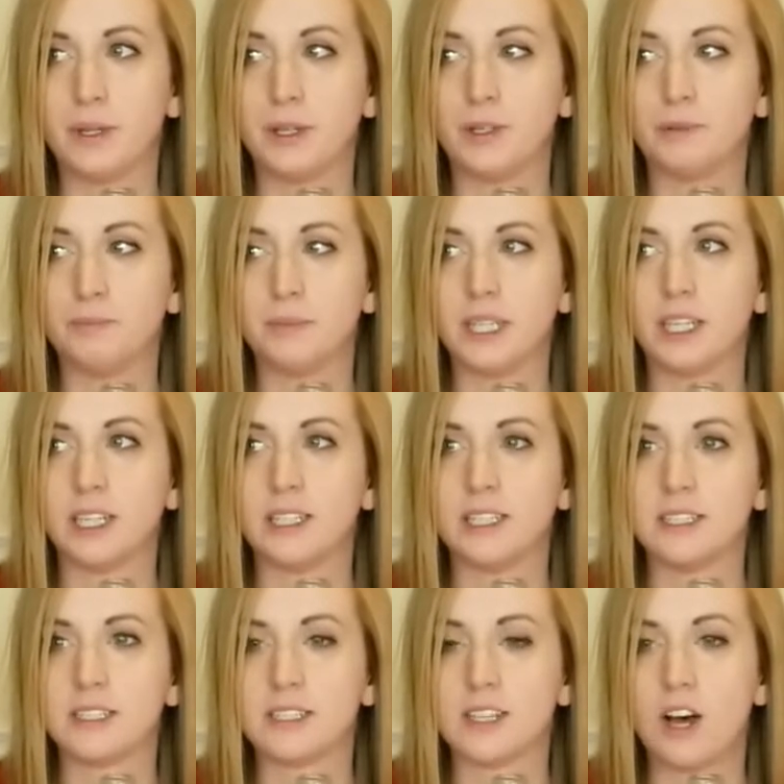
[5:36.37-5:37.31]
bloom
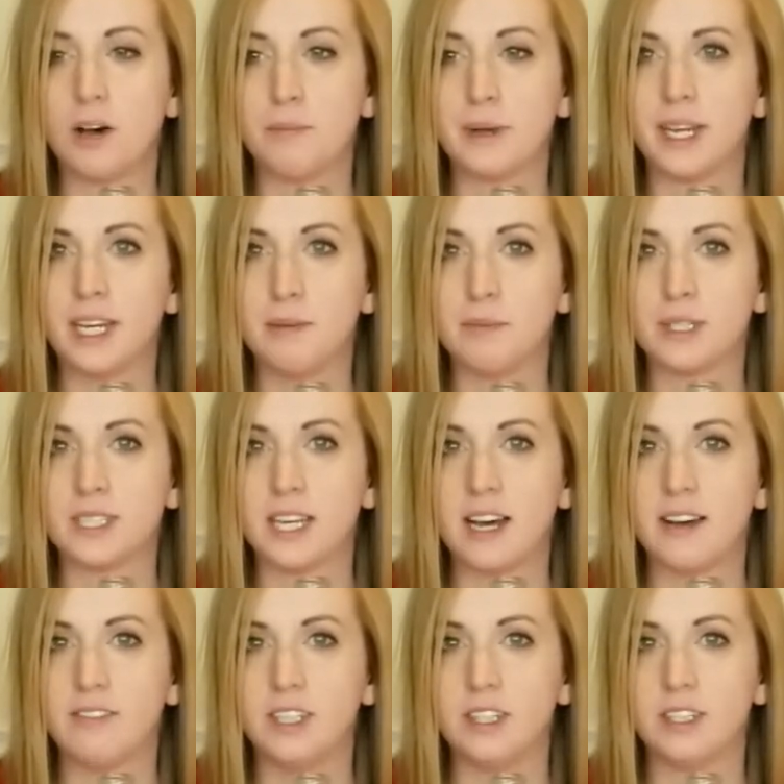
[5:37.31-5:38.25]
because all my neighbors
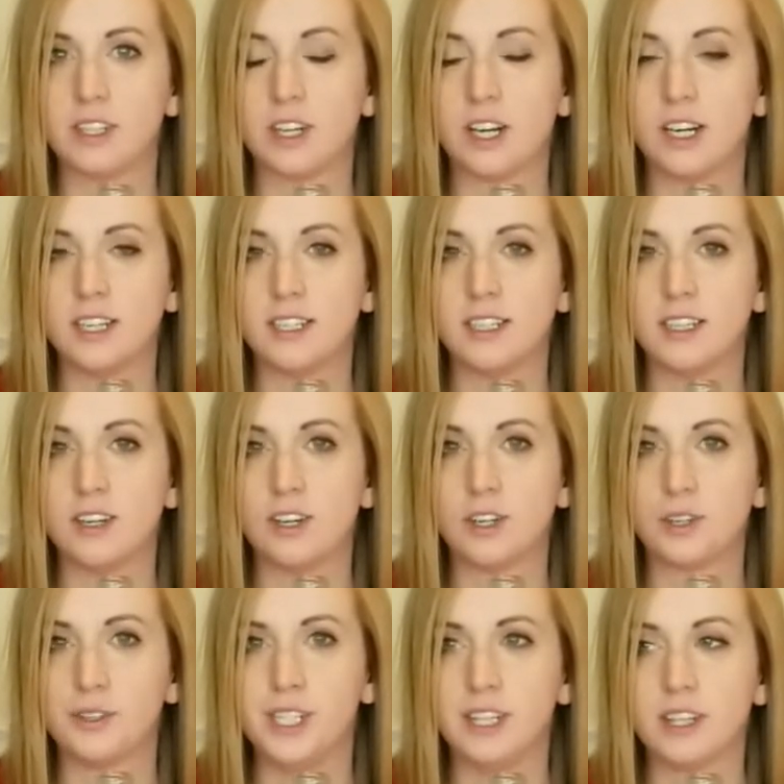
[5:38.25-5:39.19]
have in their garden are
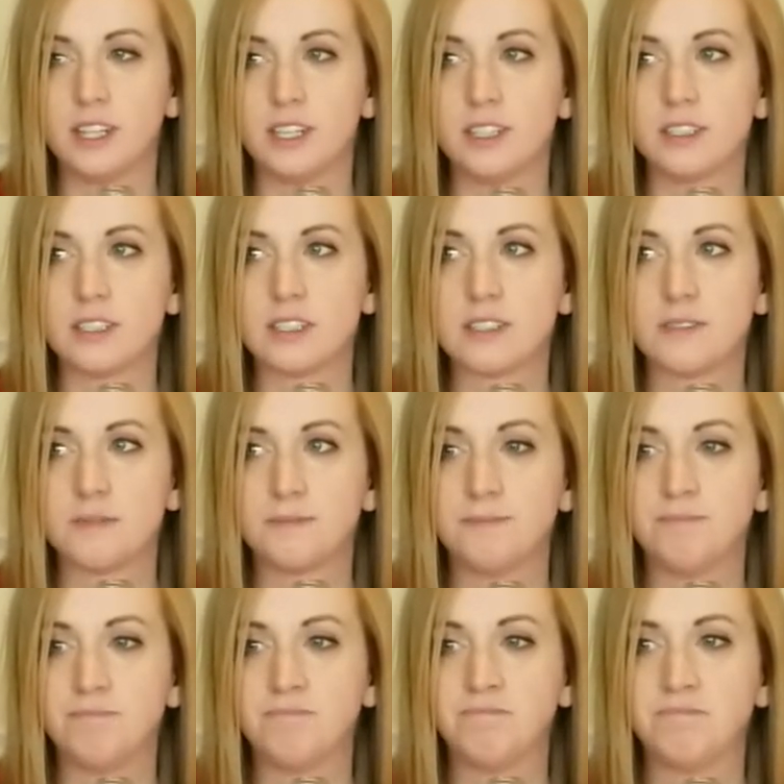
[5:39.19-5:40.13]
green things.
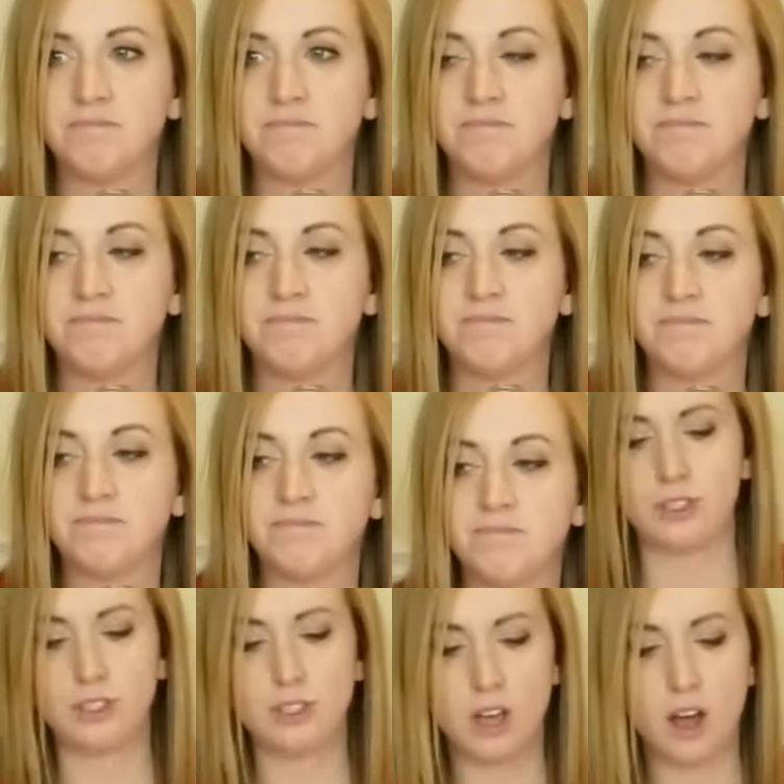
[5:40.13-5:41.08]

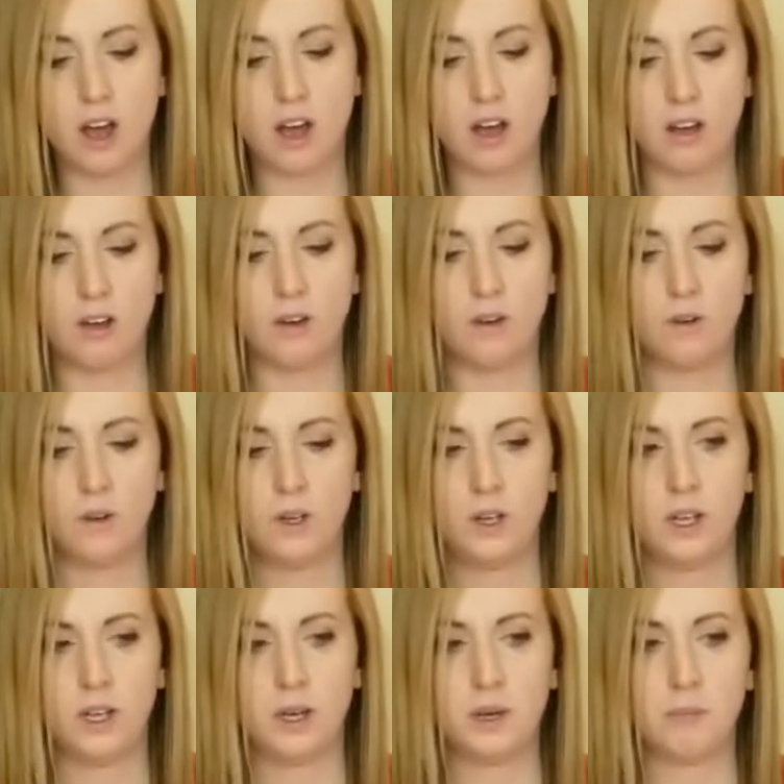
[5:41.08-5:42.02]
So,
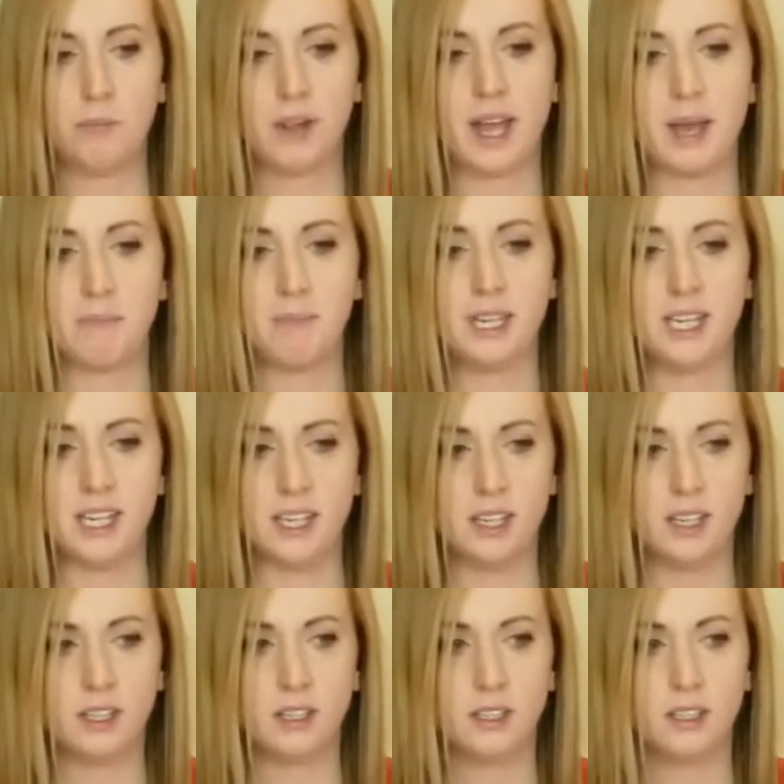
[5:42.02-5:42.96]
plan
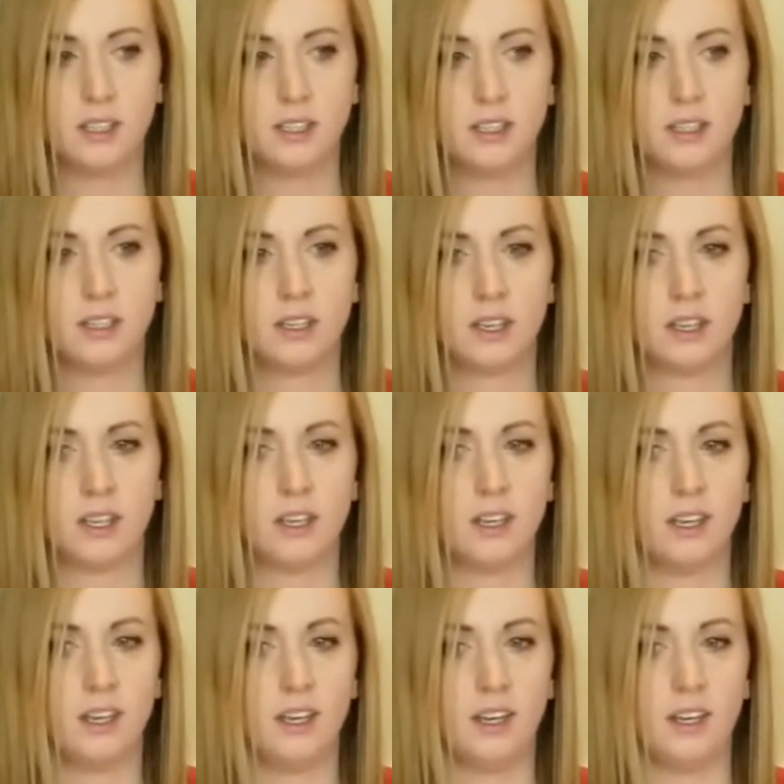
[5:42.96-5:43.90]
B
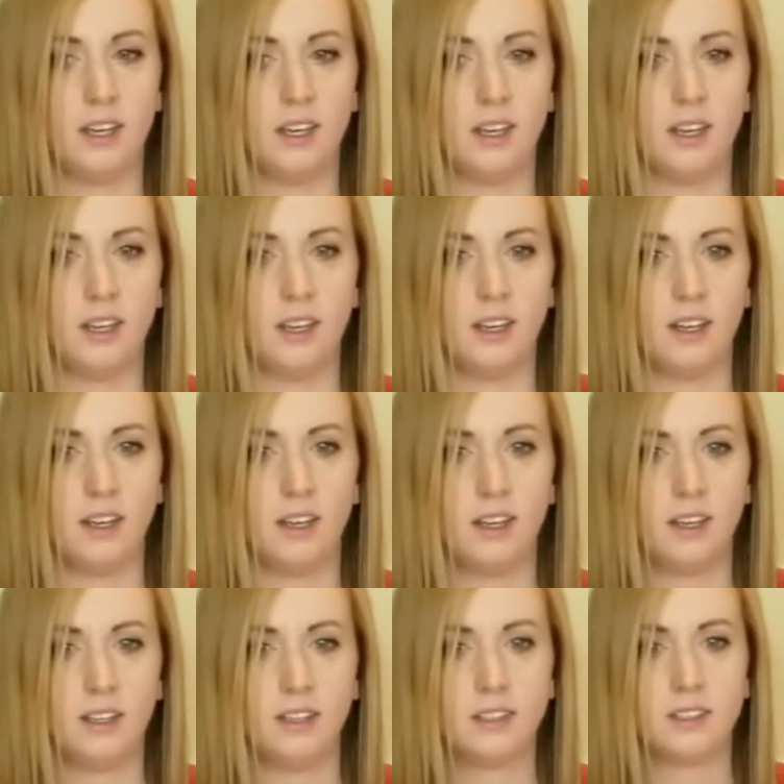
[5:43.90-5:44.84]

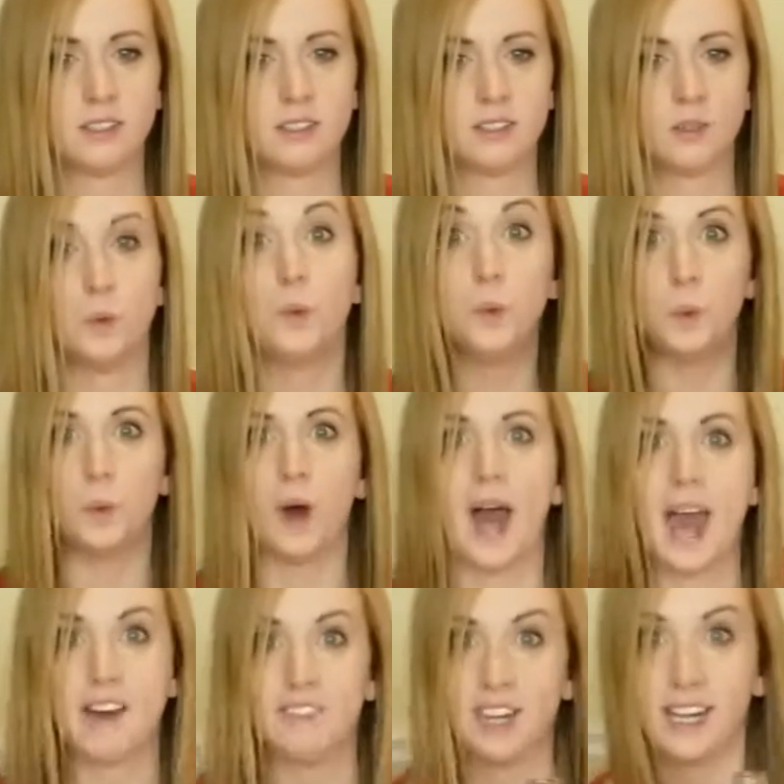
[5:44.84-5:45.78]
is... Ooh,
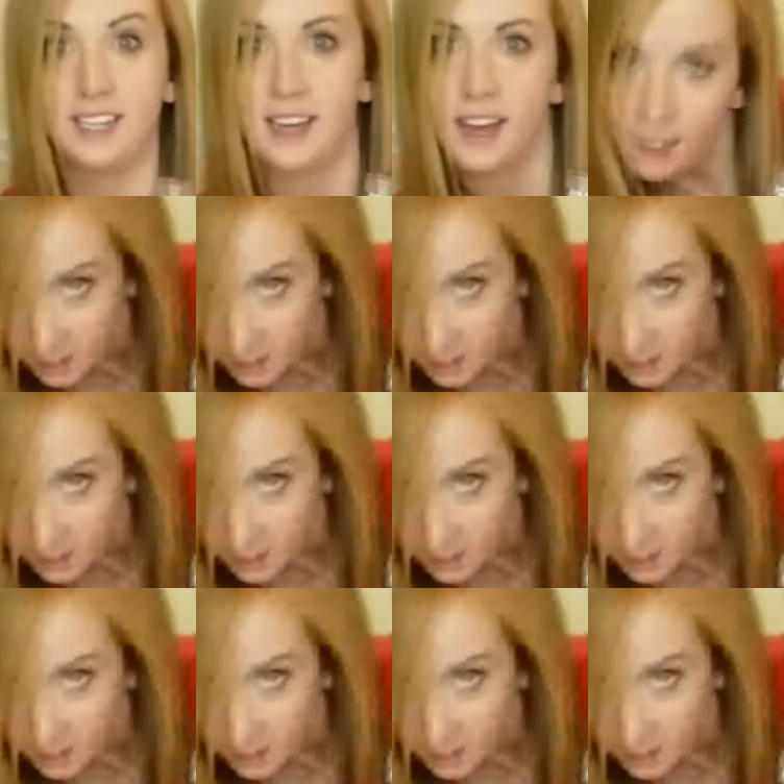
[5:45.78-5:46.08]
I have an idea.